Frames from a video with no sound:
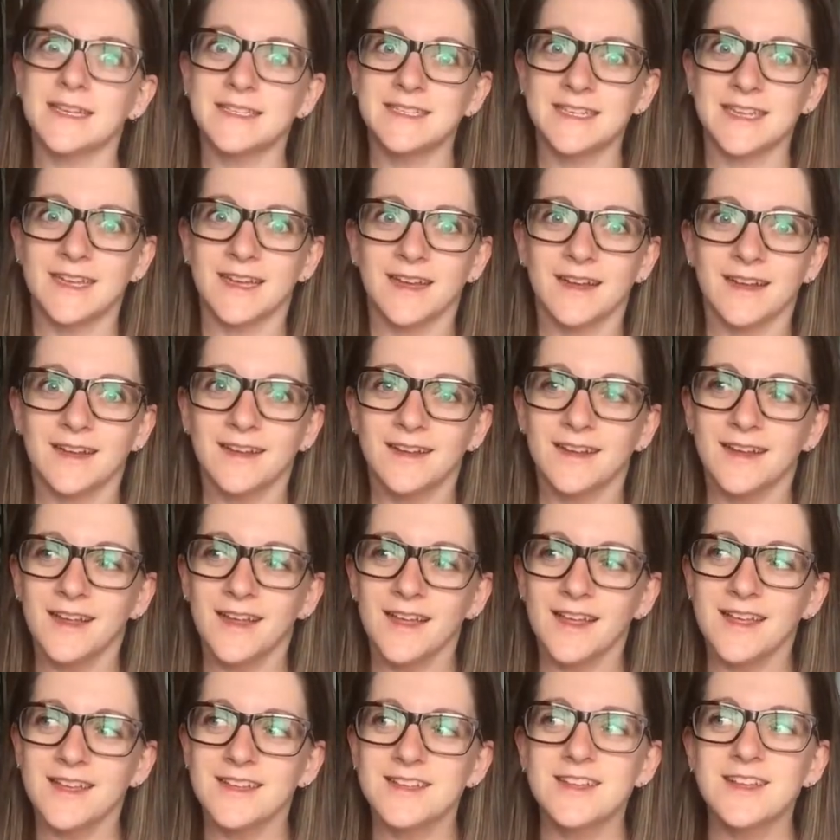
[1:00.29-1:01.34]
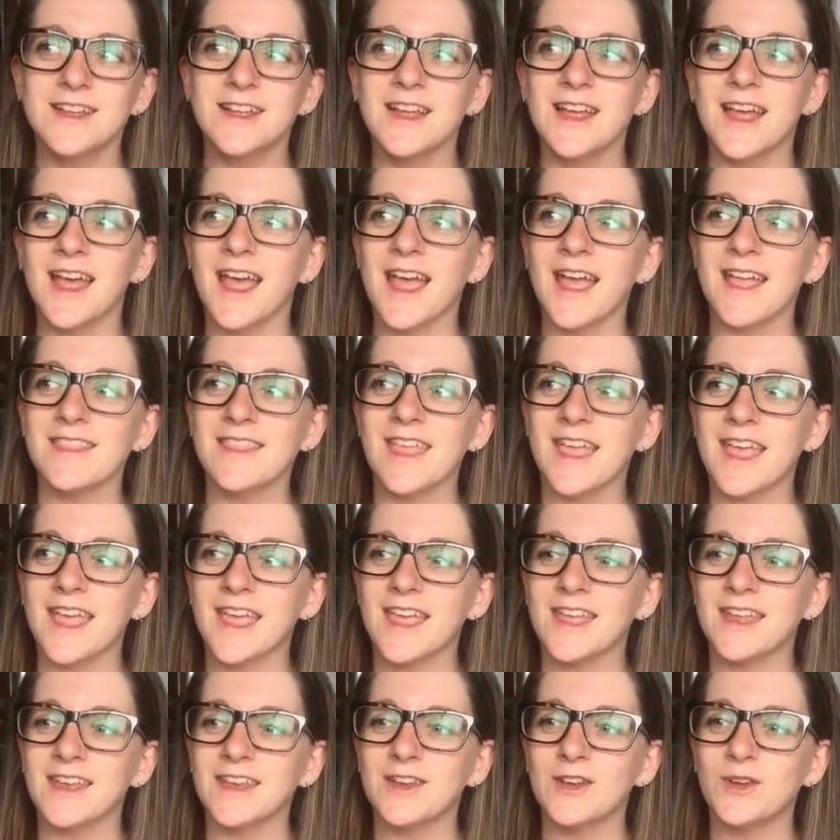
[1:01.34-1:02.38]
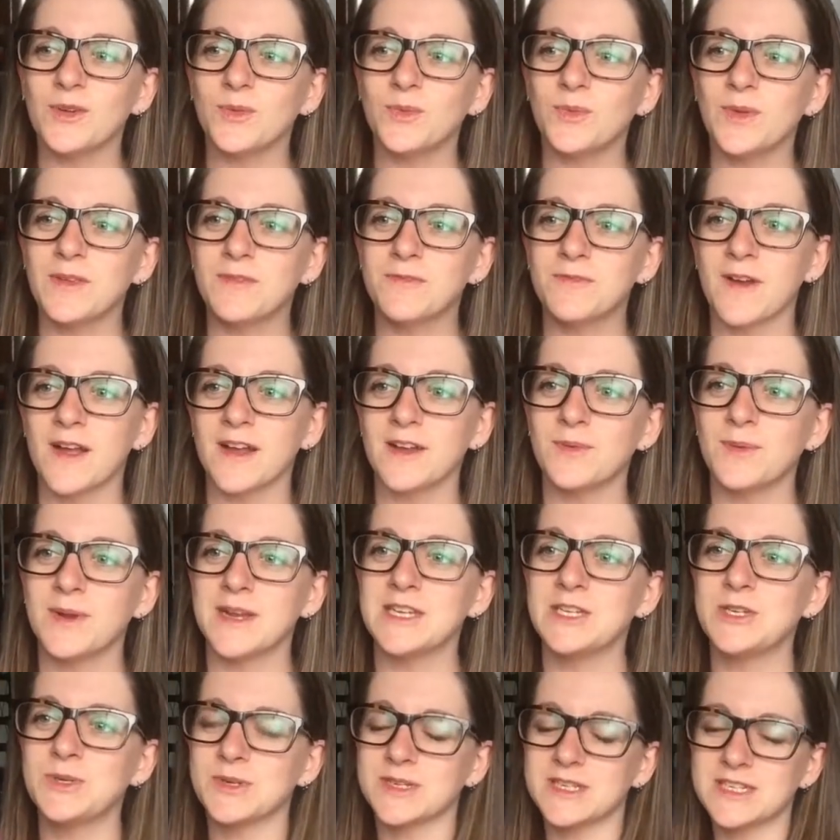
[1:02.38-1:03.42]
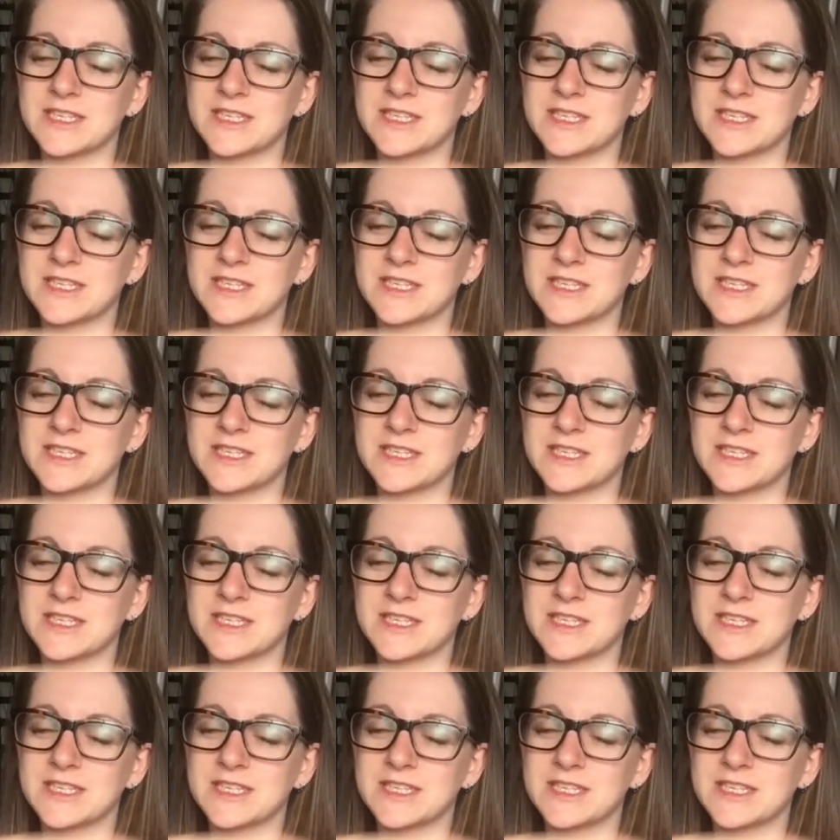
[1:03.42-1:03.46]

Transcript: idea, and then we find a way to